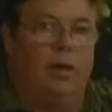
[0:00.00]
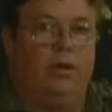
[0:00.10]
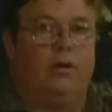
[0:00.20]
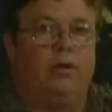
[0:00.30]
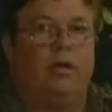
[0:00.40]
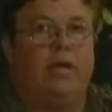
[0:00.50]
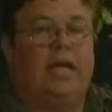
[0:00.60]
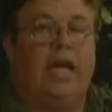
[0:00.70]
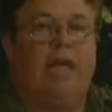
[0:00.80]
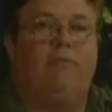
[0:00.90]
you're going to
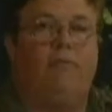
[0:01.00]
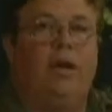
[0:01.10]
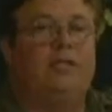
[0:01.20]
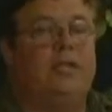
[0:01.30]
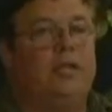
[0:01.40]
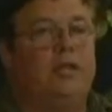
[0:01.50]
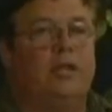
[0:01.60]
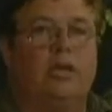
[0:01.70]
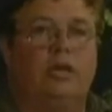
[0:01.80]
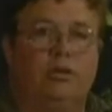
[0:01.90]
gain friends and you're
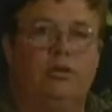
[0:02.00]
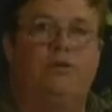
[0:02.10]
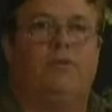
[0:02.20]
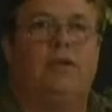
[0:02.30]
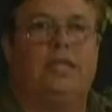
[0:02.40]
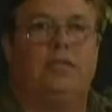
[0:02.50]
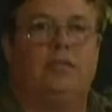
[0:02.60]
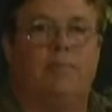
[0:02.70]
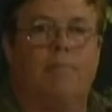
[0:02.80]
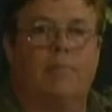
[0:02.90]
going to lose friends.